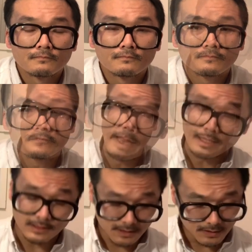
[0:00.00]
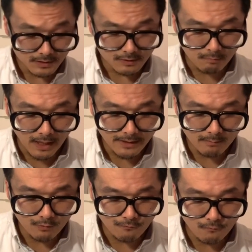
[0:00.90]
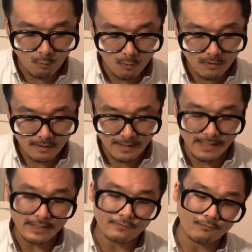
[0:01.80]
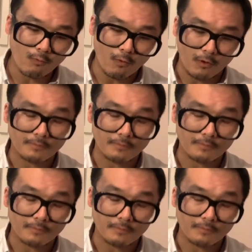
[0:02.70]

Next, spy number 484.